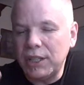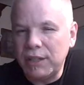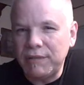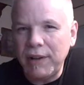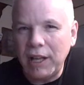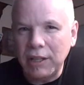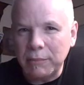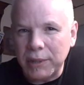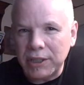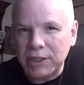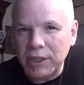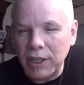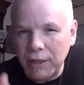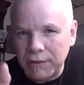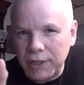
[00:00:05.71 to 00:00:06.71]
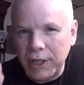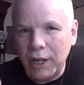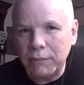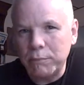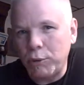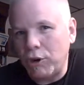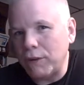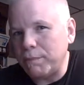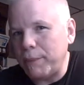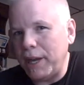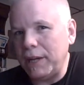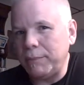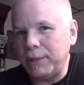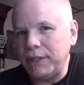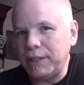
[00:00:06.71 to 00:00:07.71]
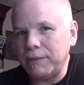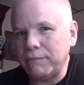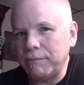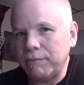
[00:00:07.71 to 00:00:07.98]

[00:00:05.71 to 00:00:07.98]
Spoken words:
development of the unborn baby.